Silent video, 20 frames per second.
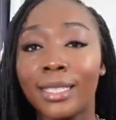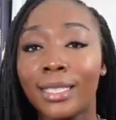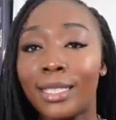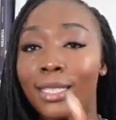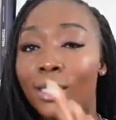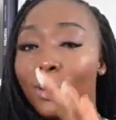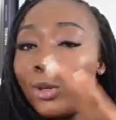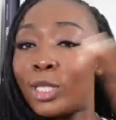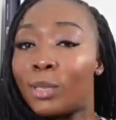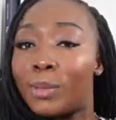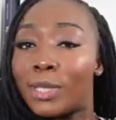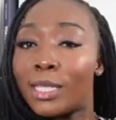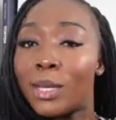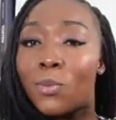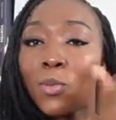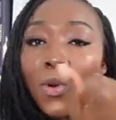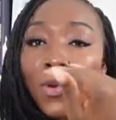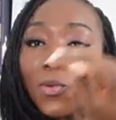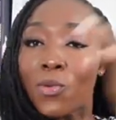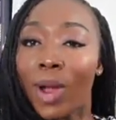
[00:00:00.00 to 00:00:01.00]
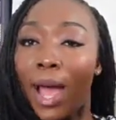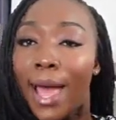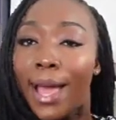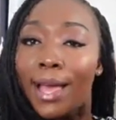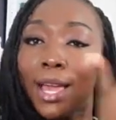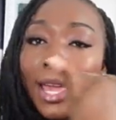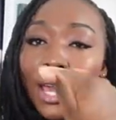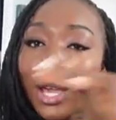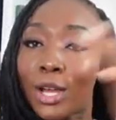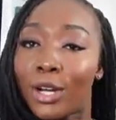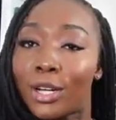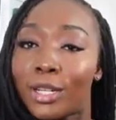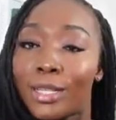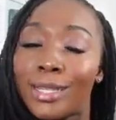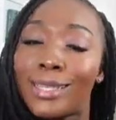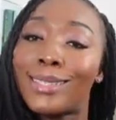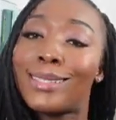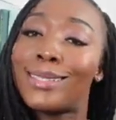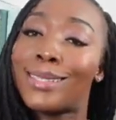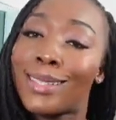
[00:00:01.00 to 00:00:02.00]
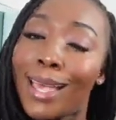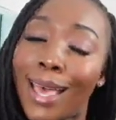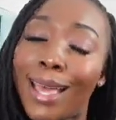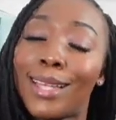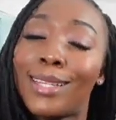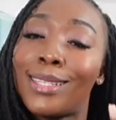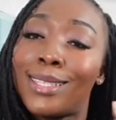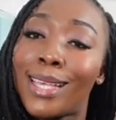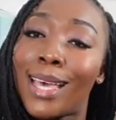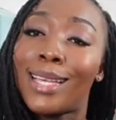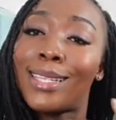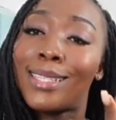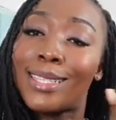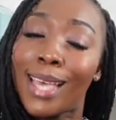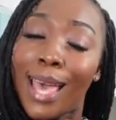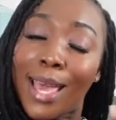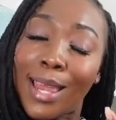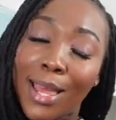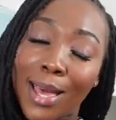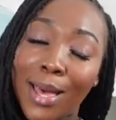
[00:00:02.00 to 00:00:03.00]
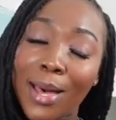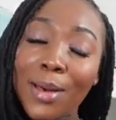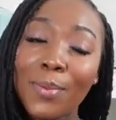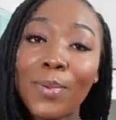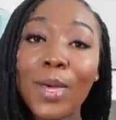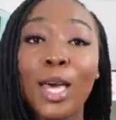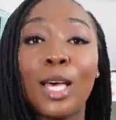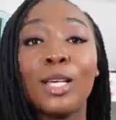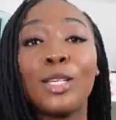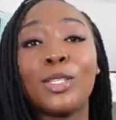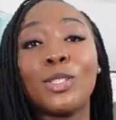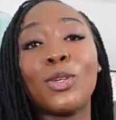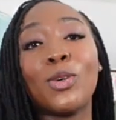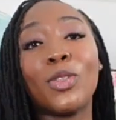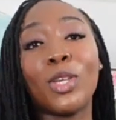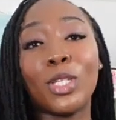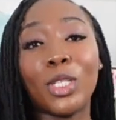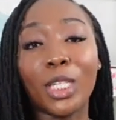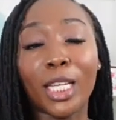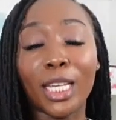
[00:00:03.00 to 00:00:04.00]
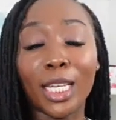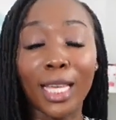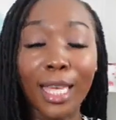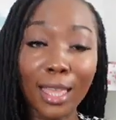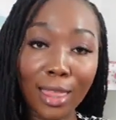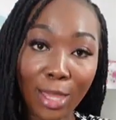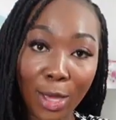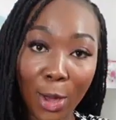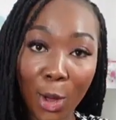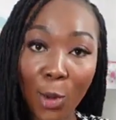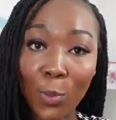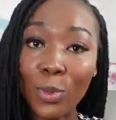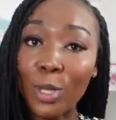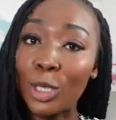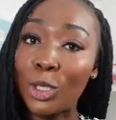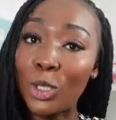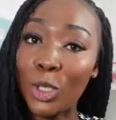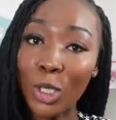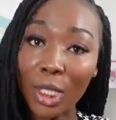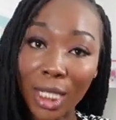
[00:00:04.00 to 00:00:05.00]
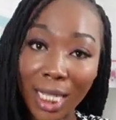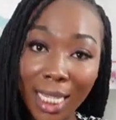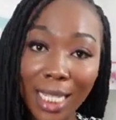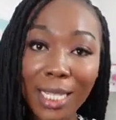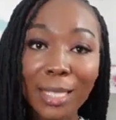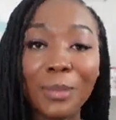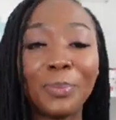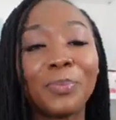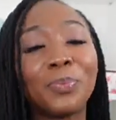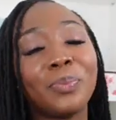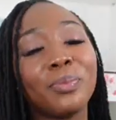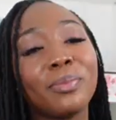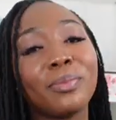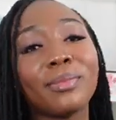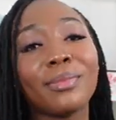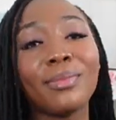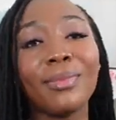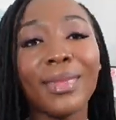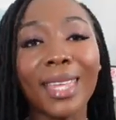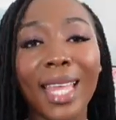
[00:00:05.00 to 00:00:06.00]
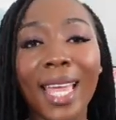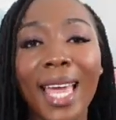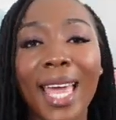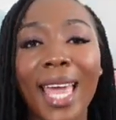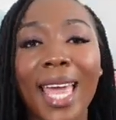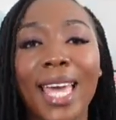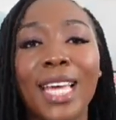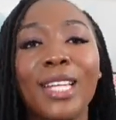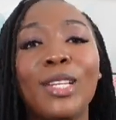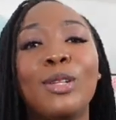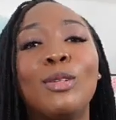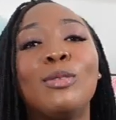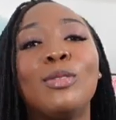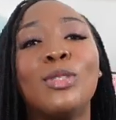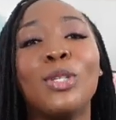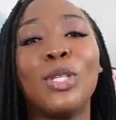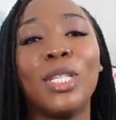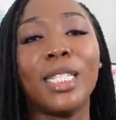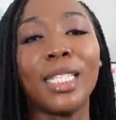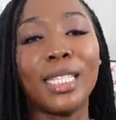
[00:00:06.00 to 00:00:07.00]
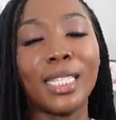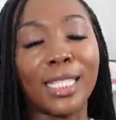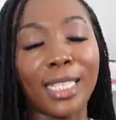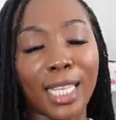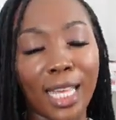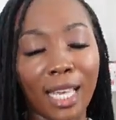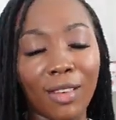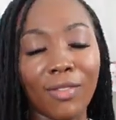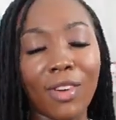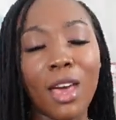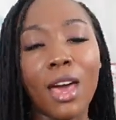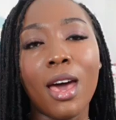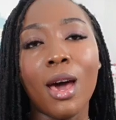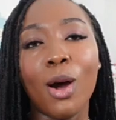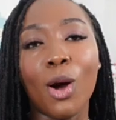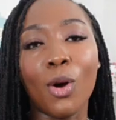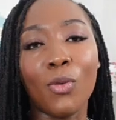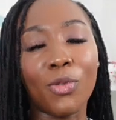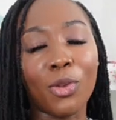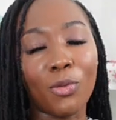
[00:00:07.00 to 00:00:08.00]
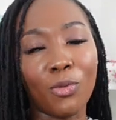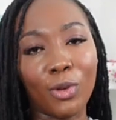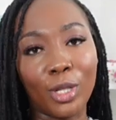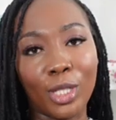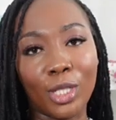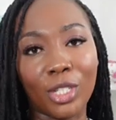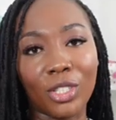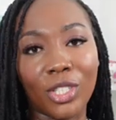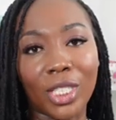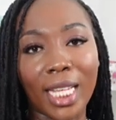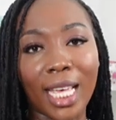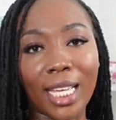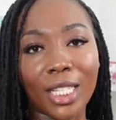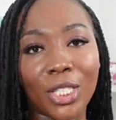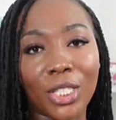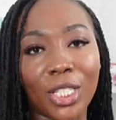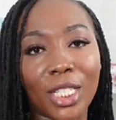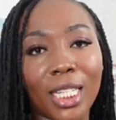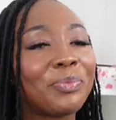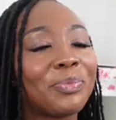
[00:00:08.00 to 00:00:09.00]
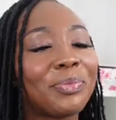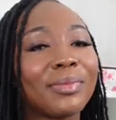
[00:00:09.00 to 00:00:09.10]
it's going to be somewhere right here. Sign, sign, sign up so that you can get the help that you need. And also you can save off your first transaction.